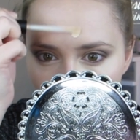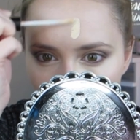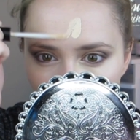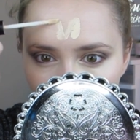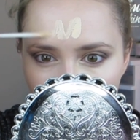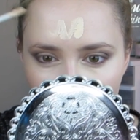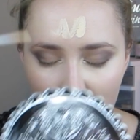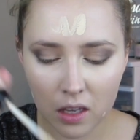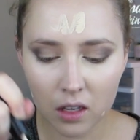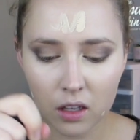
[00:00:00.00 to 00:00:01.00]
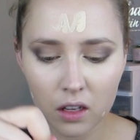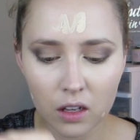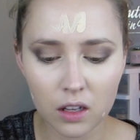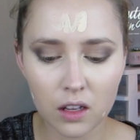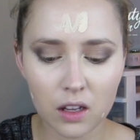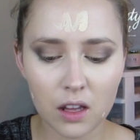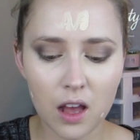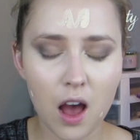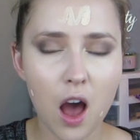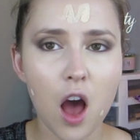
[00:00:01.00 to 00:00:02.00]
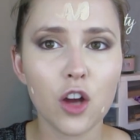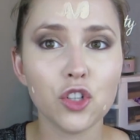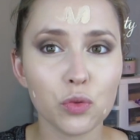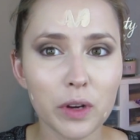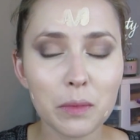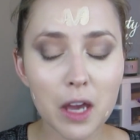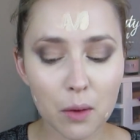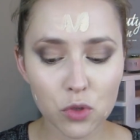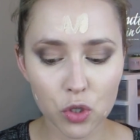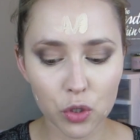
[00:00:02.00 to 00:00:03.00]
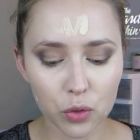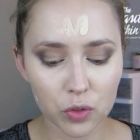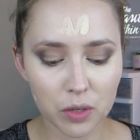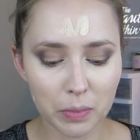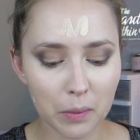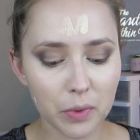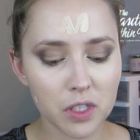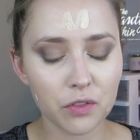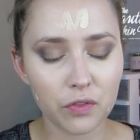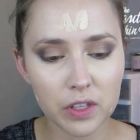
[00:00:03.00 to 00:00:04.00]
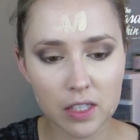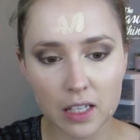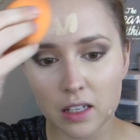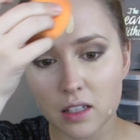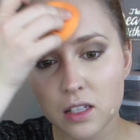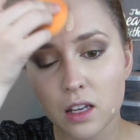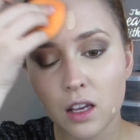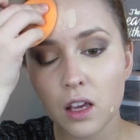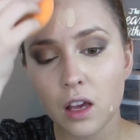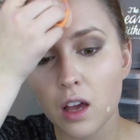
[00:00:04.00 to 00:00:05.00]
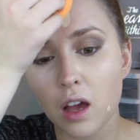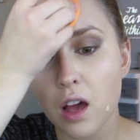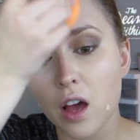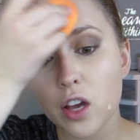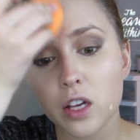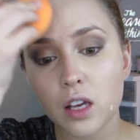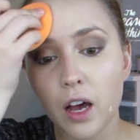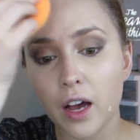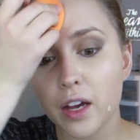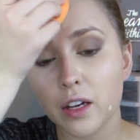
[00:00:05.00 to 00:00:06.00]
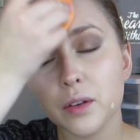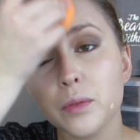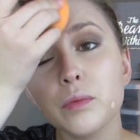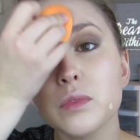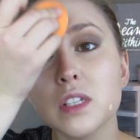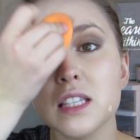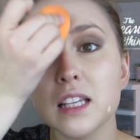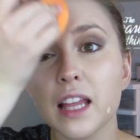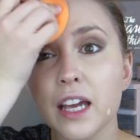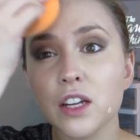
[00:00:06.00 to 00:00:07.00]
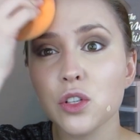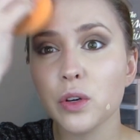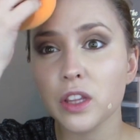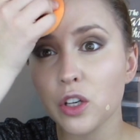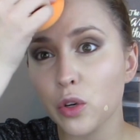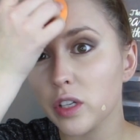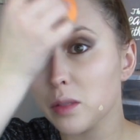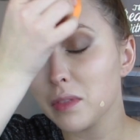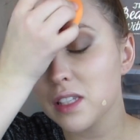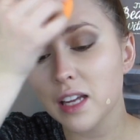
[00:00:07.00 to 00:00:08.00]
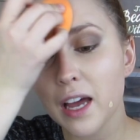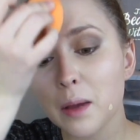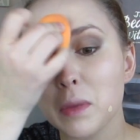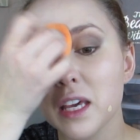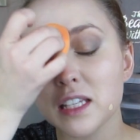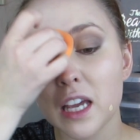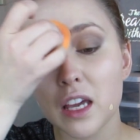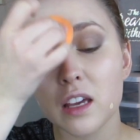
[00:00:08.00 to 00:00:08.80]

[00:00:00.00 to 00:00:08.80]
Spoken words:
it would be a dream come true to be able to visit Disneyland during the Christmas time, because